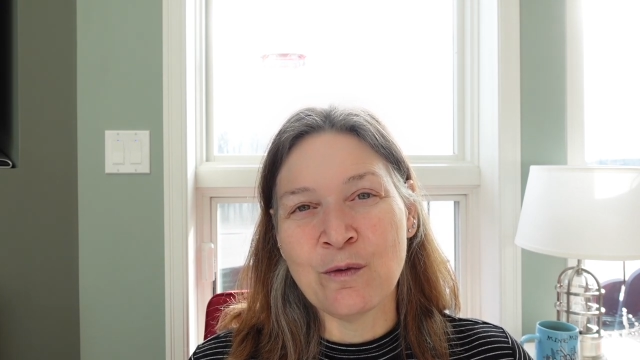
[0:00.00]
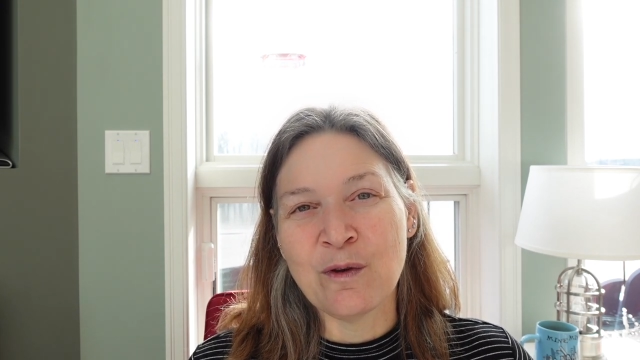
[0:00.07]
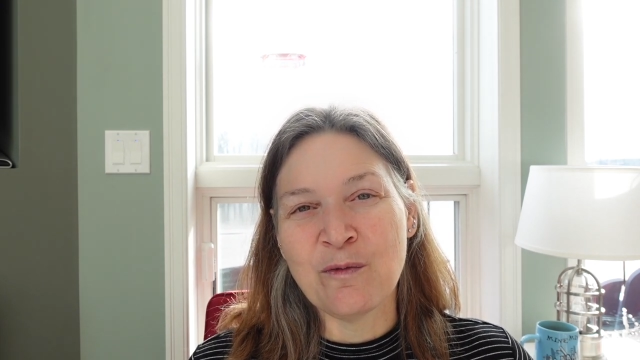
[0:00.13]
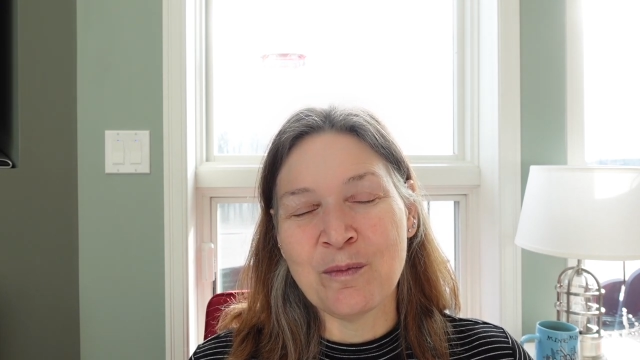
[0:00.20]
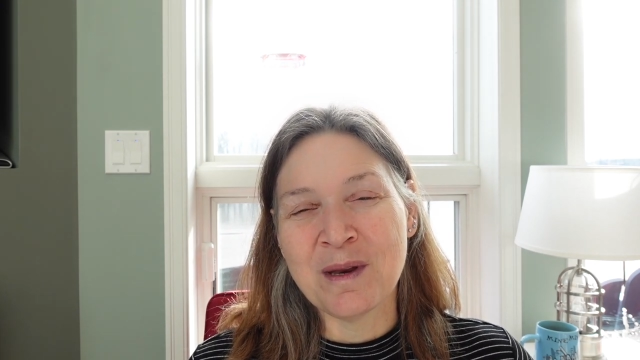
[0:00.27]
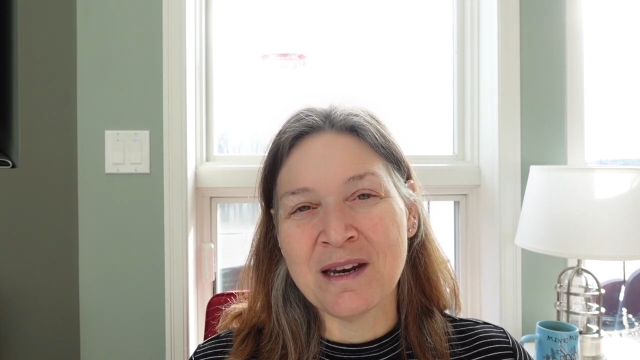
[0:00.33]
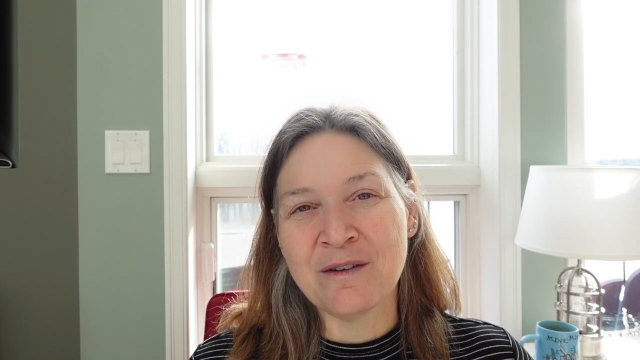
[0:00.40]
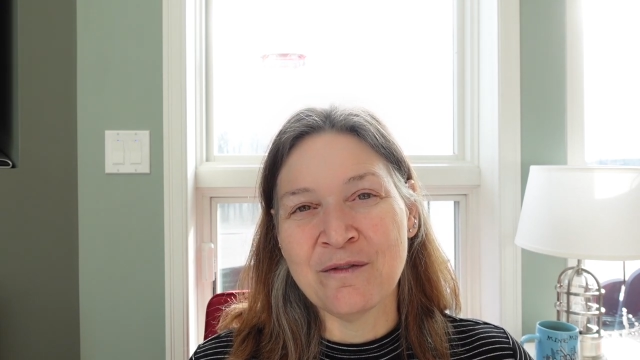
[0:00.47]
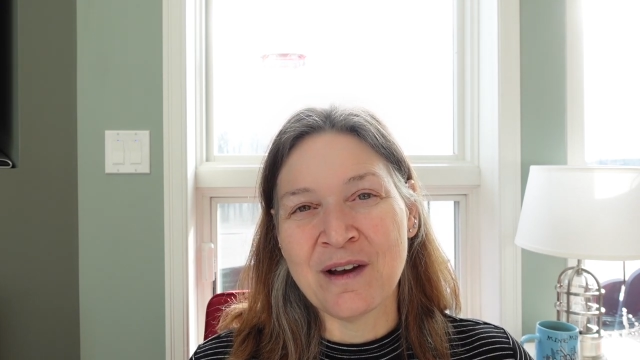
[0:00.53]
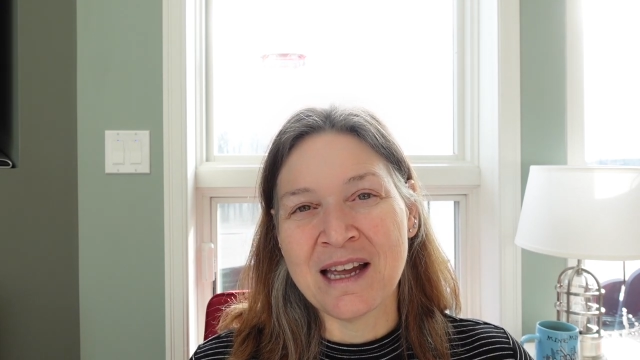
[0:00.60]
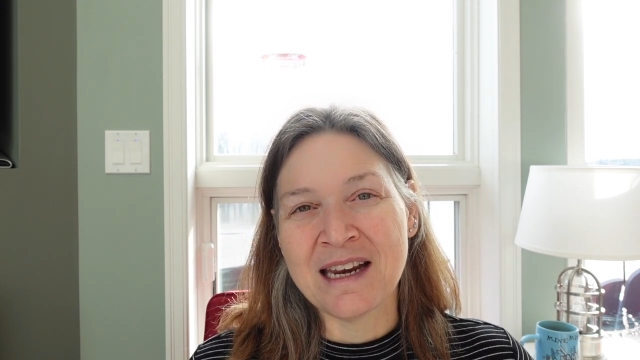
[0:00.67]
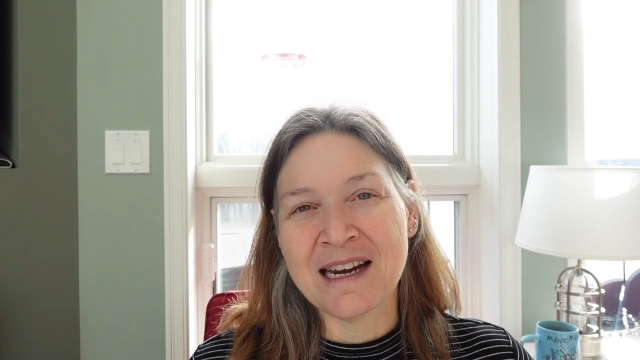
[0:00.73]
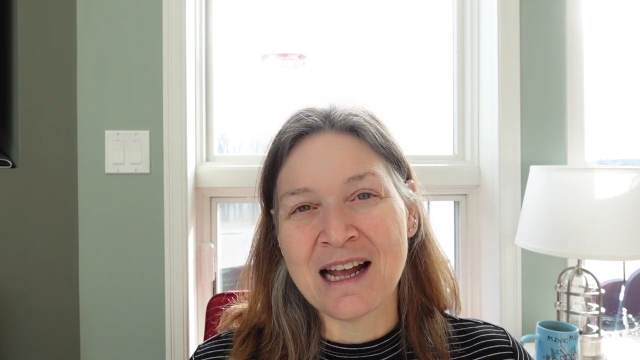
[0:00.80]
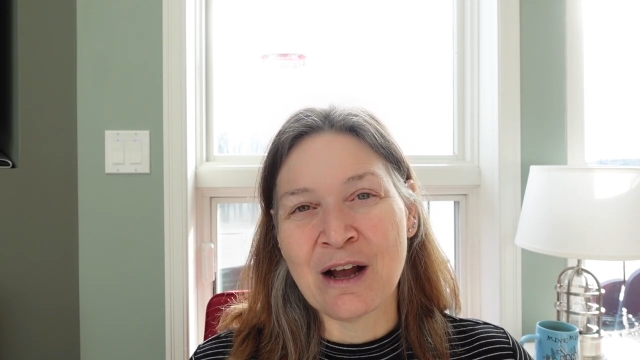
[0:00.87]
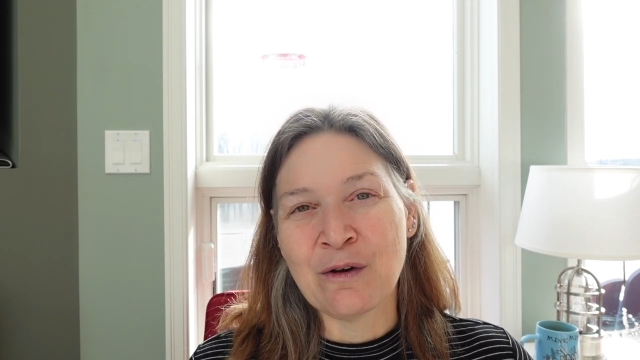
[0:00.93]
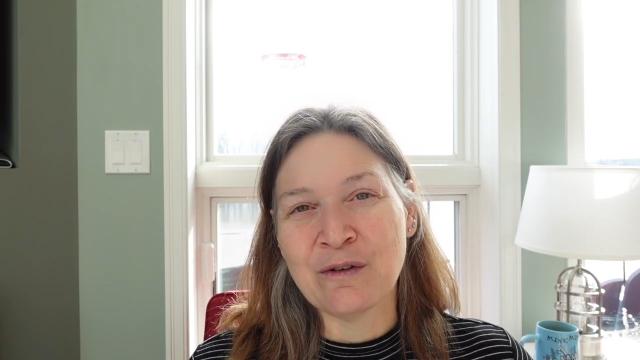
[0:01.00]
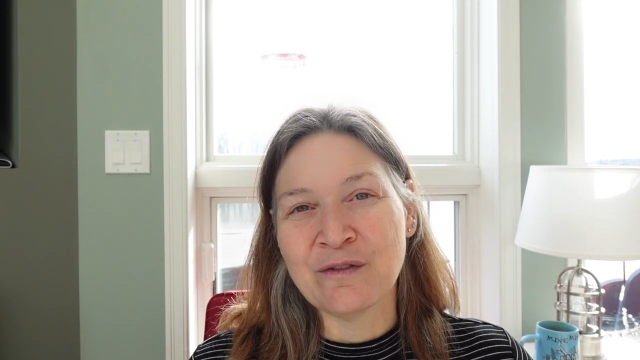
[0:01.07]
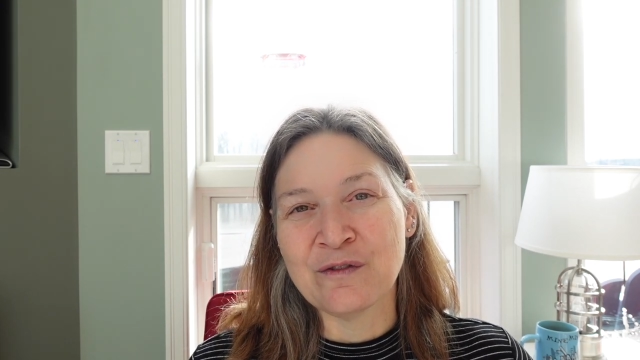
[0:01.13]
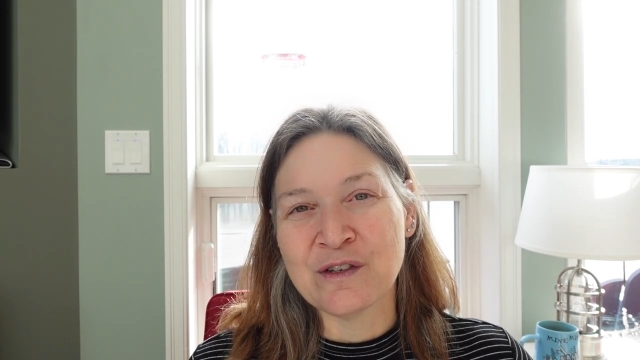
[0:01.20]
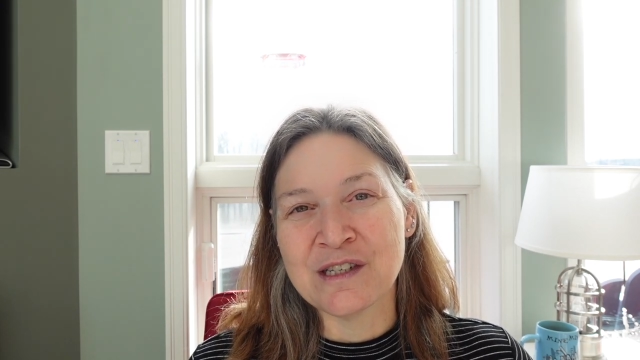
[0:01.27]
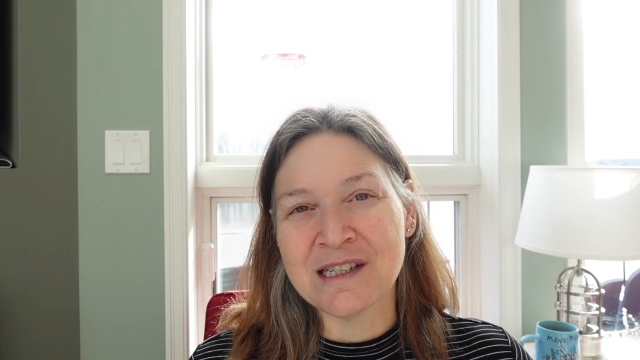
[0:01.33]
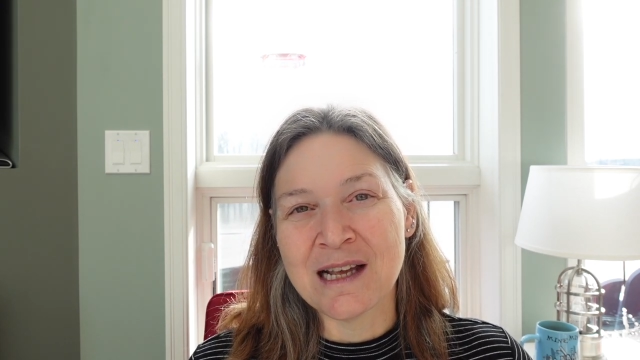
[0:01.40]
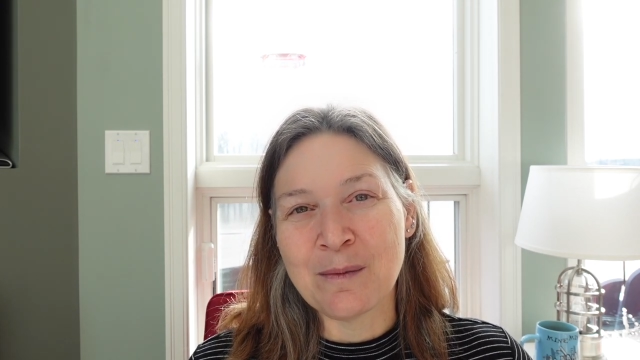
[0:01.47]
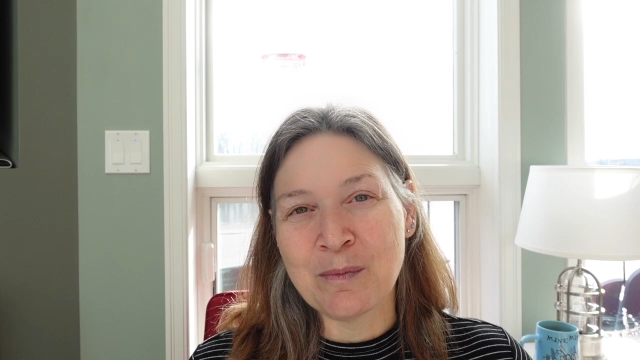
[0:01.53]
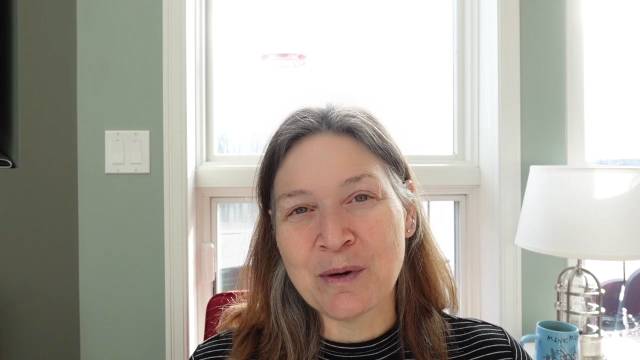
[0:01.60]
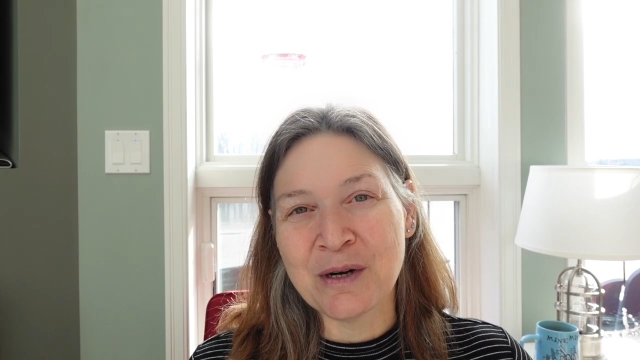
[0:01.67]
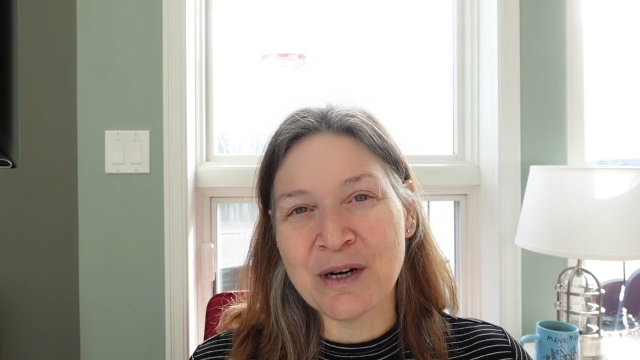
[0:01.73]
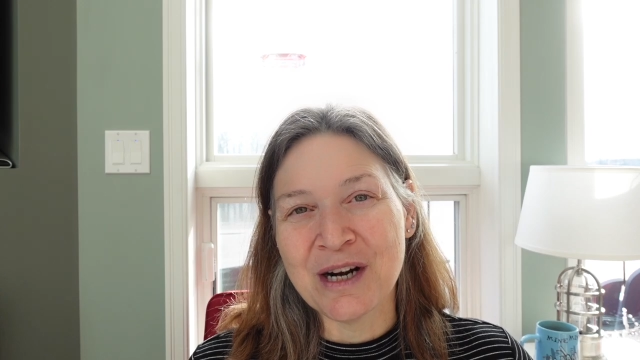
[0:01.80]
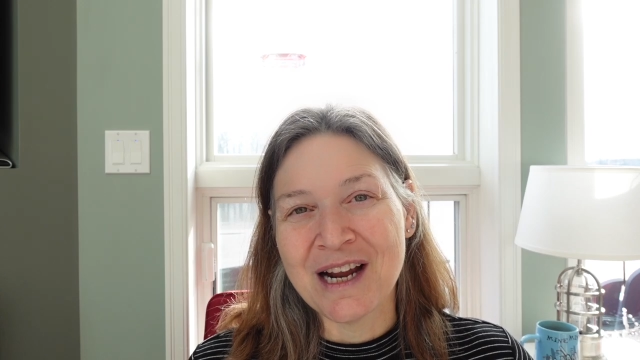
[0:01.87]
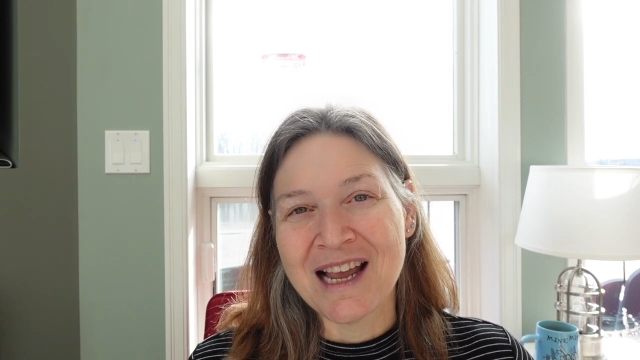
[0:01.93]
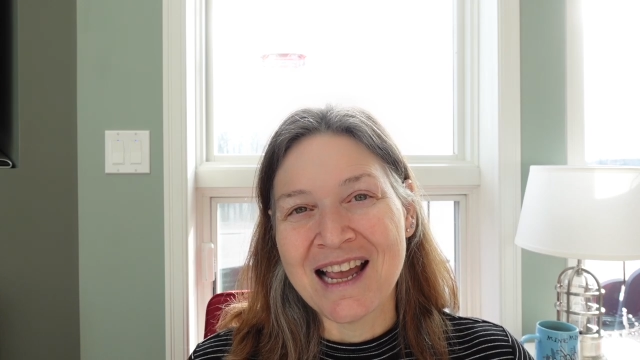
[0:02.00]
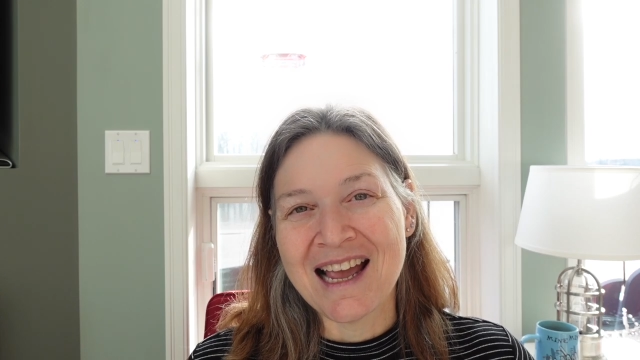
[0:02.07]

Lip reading: We've been invited out for supper,